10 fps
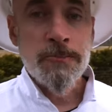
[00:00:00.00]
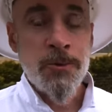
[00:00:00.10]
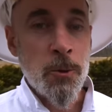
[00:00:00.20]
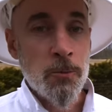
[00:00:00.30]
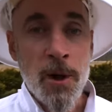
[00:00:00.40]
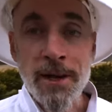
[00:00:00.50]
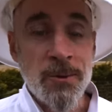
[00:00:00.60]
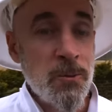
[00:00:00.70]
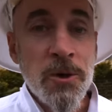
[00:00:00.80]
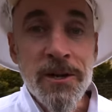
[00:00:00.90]
no
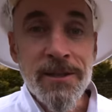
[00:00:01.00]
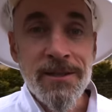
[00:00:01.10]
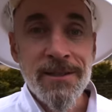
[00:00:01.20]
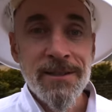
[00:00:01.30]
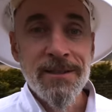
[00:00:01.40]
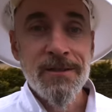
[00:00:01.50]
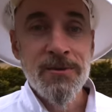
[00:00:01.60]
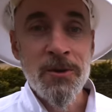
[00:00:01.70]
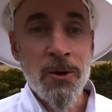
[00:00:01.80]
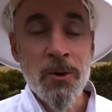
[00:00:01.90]
rotted wood,
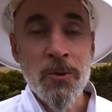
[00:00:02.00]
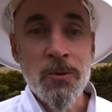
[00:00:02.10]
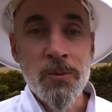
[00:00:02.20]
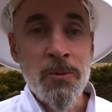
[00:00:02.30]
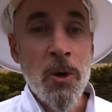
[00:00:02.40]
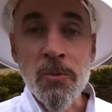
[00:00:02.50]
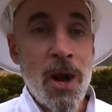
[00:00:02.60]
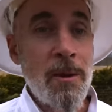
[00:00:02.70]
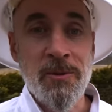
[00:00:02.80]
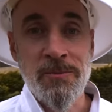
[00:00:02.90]
no, no
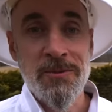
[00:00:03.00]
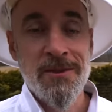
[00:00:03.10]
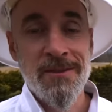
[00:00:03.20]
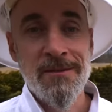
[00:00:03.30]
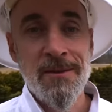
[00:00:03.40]
problems.